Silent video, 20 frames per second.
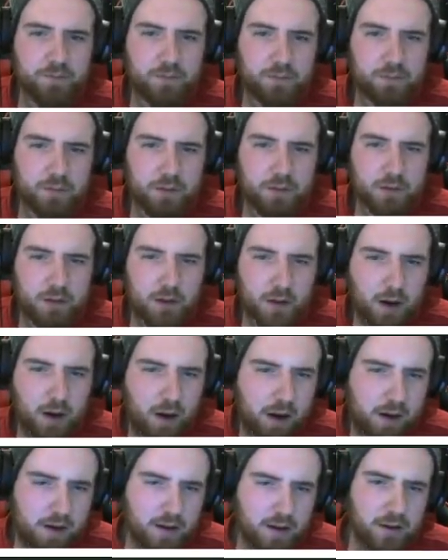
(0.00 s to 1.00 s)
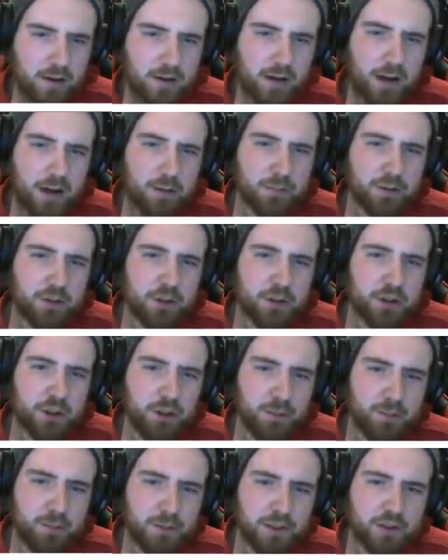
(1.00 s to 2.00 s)
I'm pretty sure
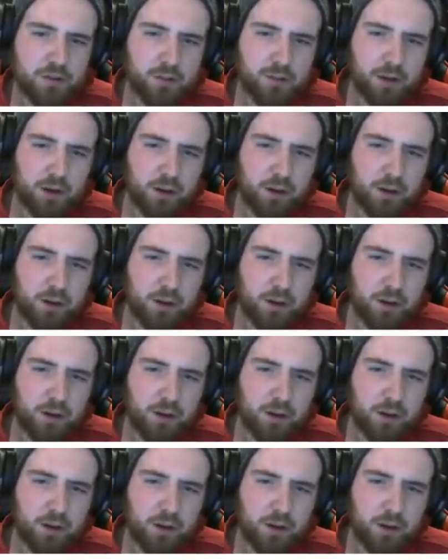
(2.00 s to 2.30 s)
a piece of my